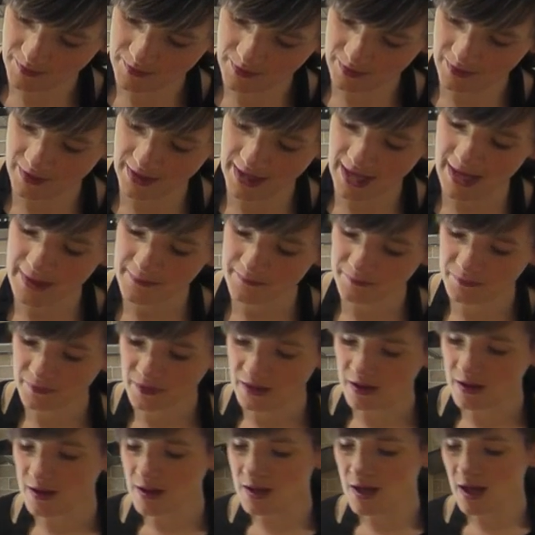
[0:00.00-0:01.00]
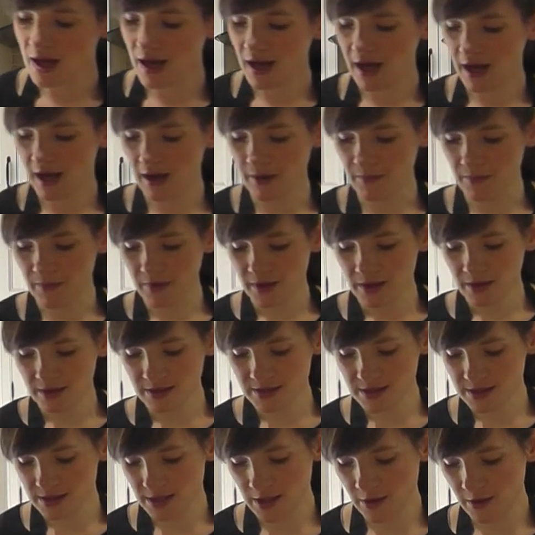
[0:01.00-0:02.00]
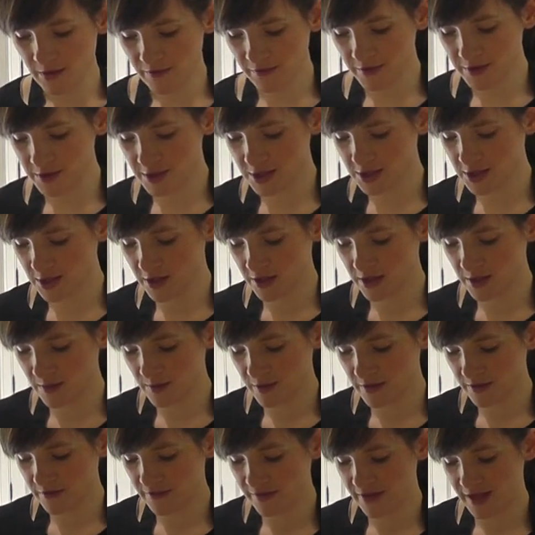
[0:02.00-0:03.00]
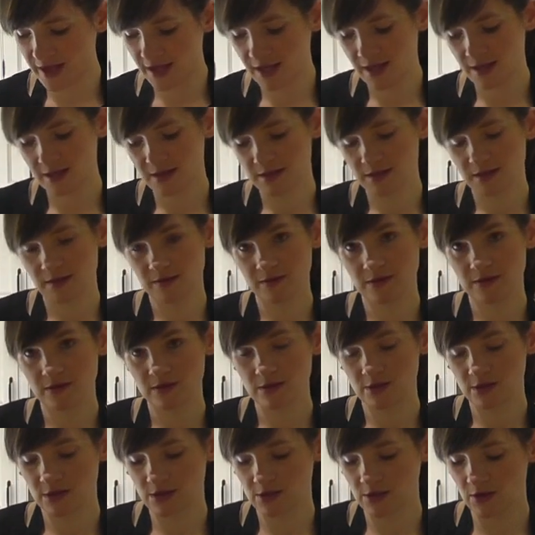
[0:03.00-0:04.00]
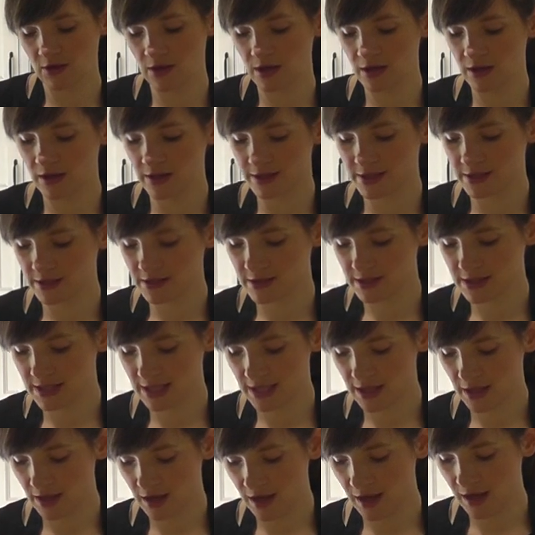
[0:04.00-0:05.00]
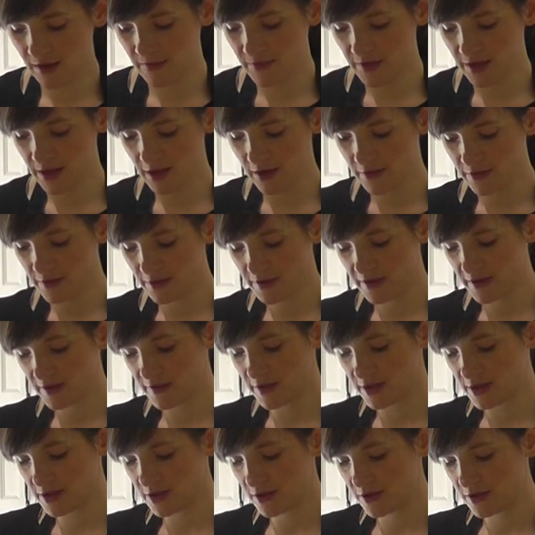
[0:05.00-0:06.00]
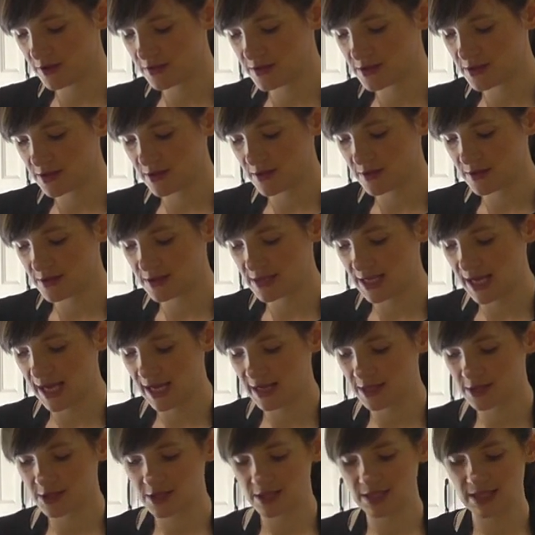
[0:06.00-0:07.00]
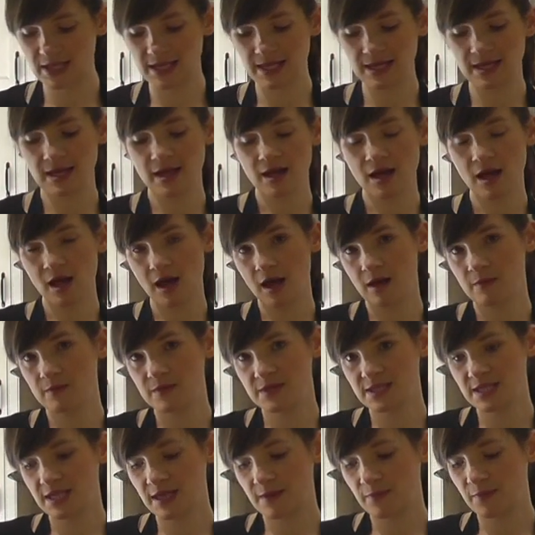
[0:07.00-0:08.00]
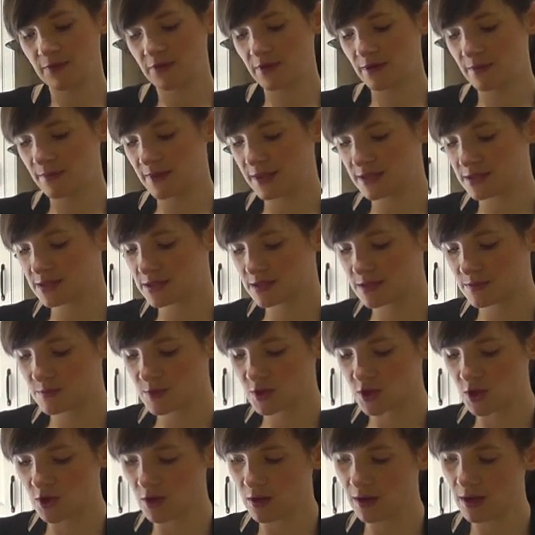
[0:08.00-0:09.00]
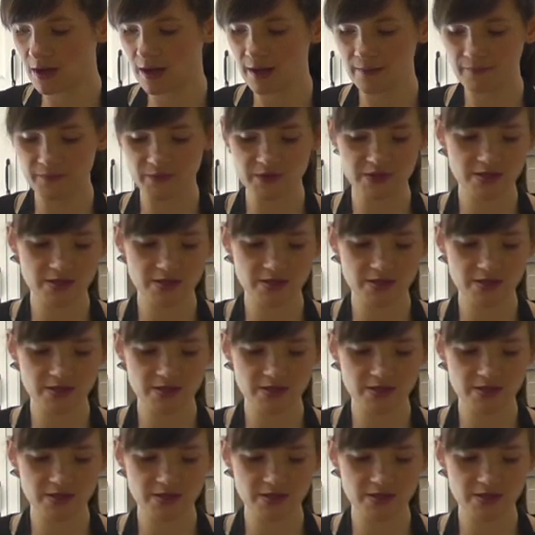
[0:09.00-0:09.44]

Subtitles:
Okay, so if I just show you one of these, it's just got a light dusting. The other thing that you could do is actually dip them in some chocolate.